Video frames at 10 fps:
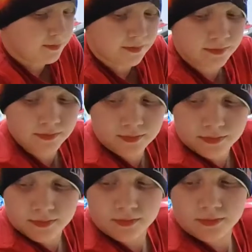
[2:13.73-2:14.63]
the tortilla,
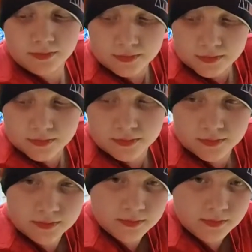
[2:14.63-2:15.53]
the pepperoni,
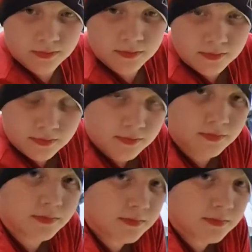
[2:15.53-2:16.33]
the